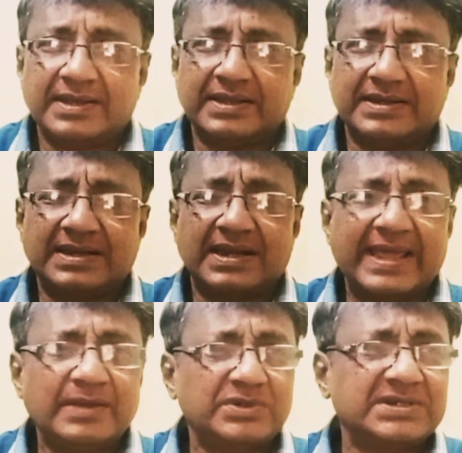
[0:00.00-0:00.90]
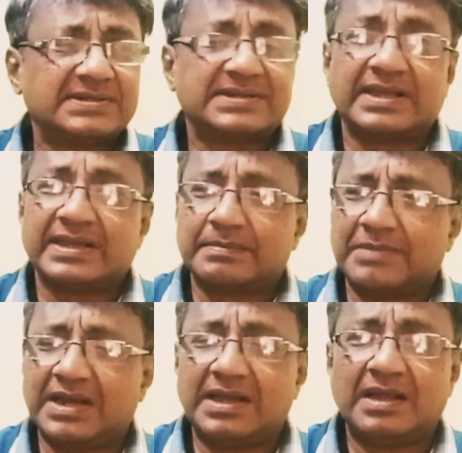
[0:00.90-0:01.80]
Indian languages like
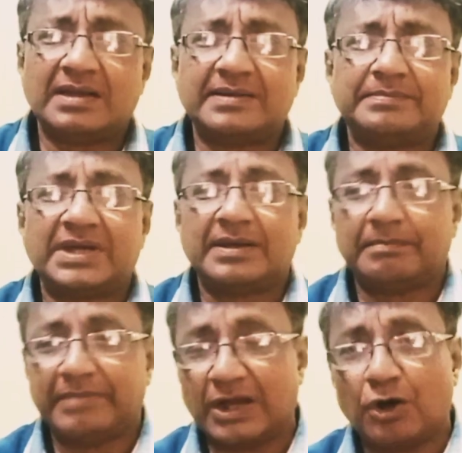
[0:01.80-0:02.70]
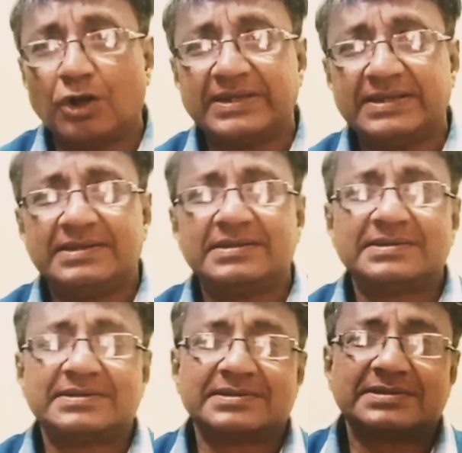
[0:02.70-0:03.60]
Malayalam, Bengali,
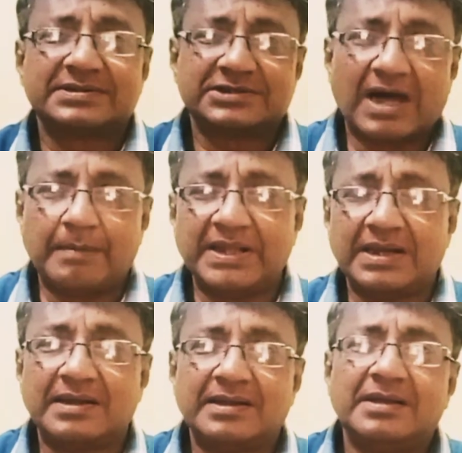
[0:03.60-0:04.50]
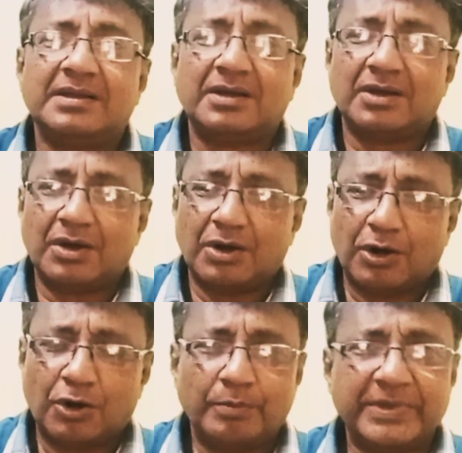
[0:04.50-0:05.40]
Tamil,
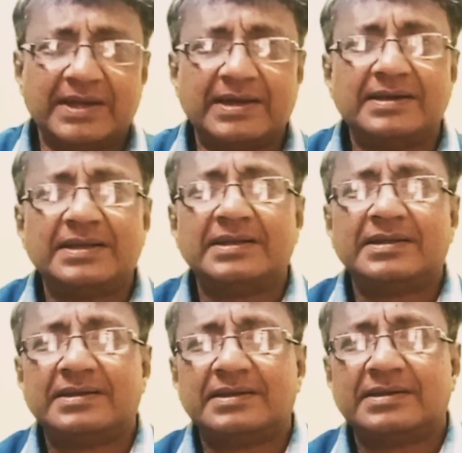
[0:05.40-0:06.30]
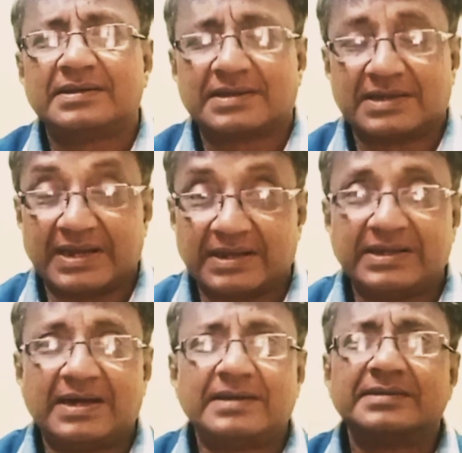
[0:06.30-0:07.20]
Ohmia,
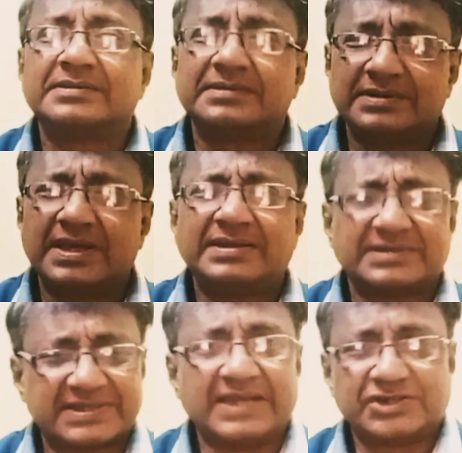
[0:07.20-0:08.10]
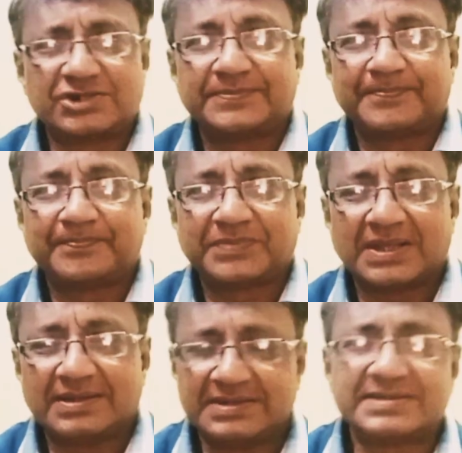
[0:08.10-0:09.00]
Kannada, and such.
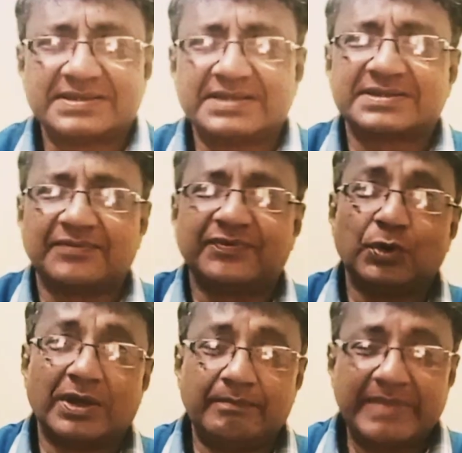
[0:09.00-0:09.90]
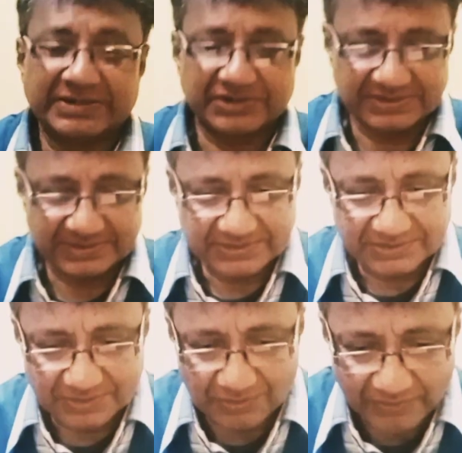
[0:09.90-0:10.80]
These are just a few I've mentioned.
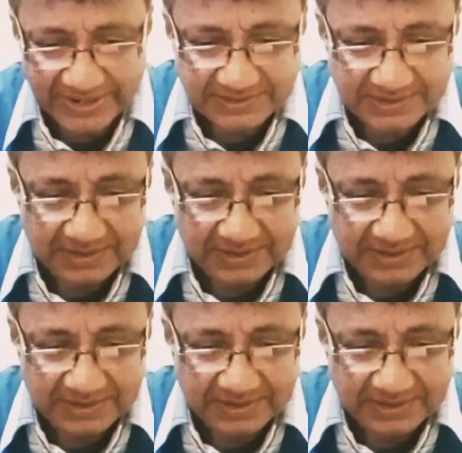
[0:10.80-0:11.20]
All right.